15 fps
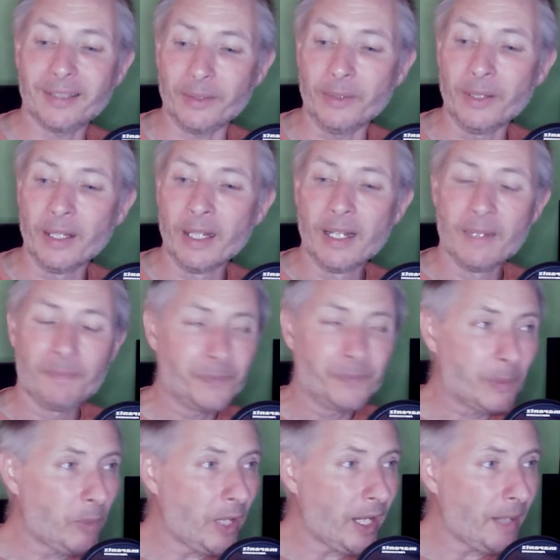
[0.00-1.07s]
where
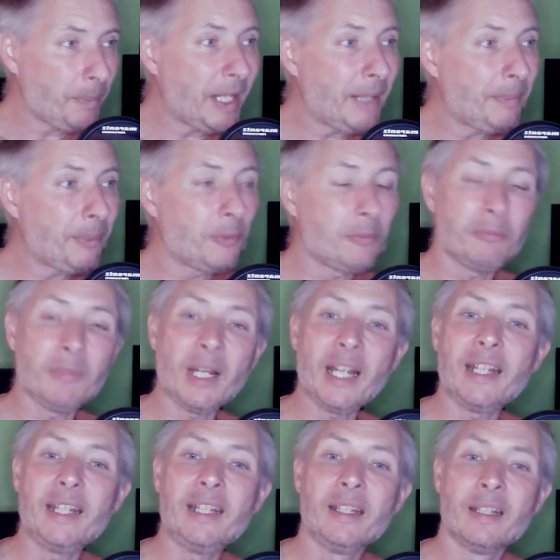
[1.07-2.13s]
people may
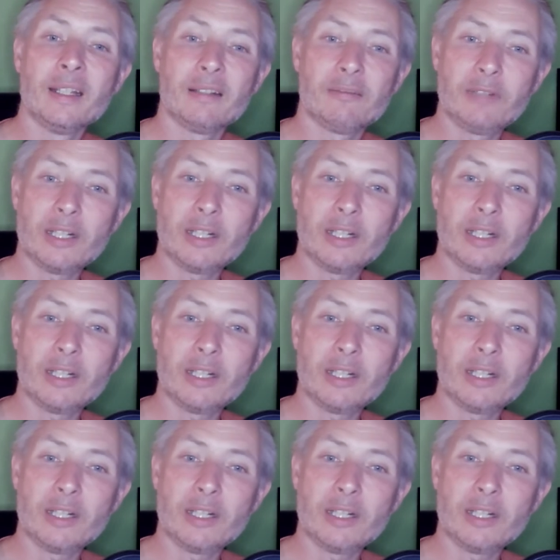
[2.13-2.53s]
require an